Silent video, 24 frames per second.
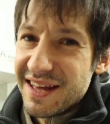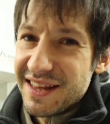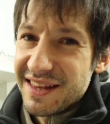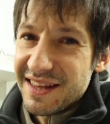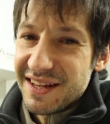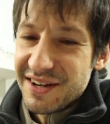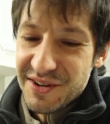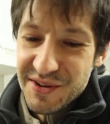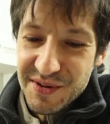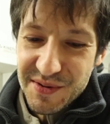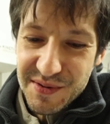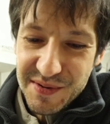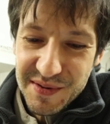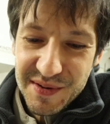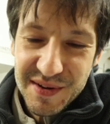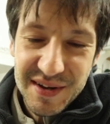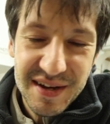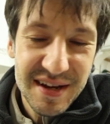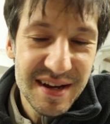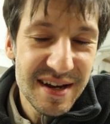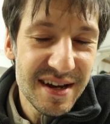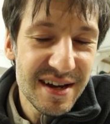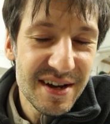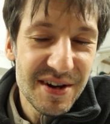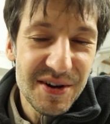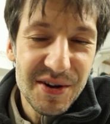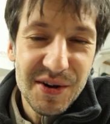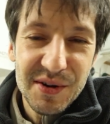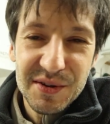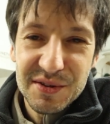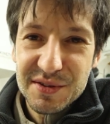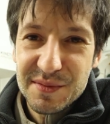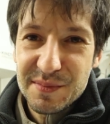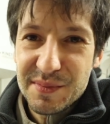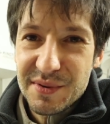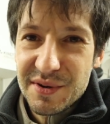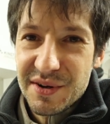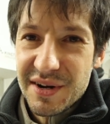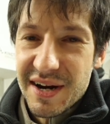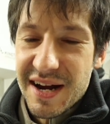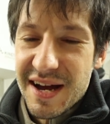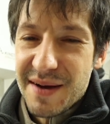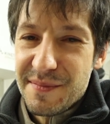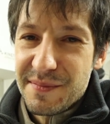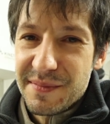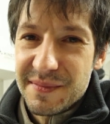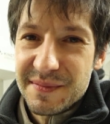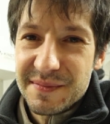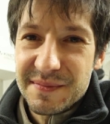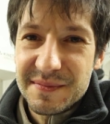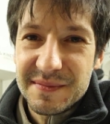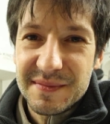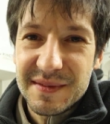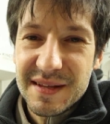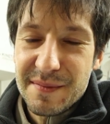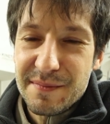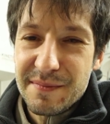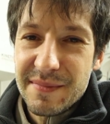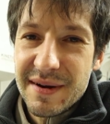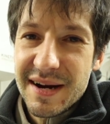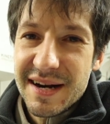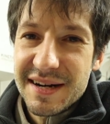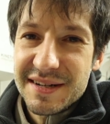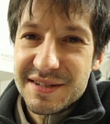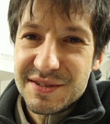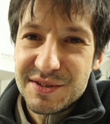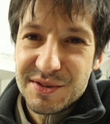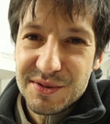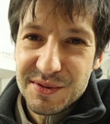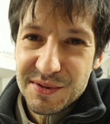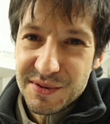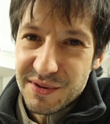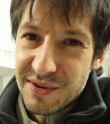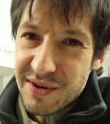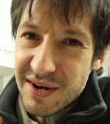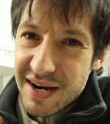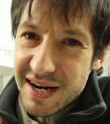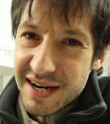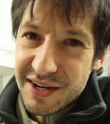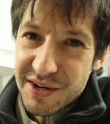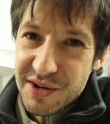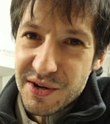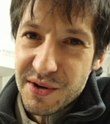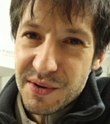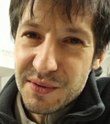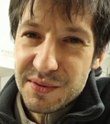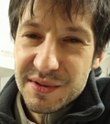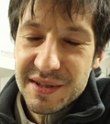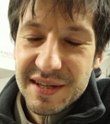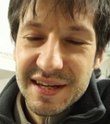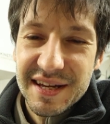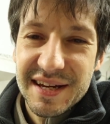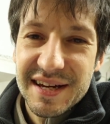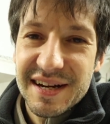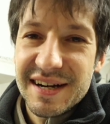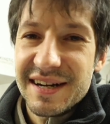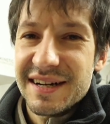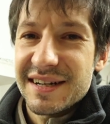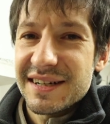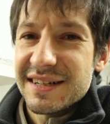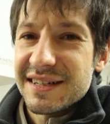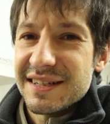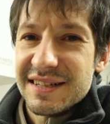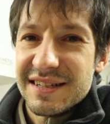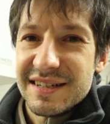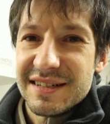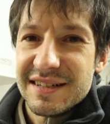I didn't know how to program the parts to run code here.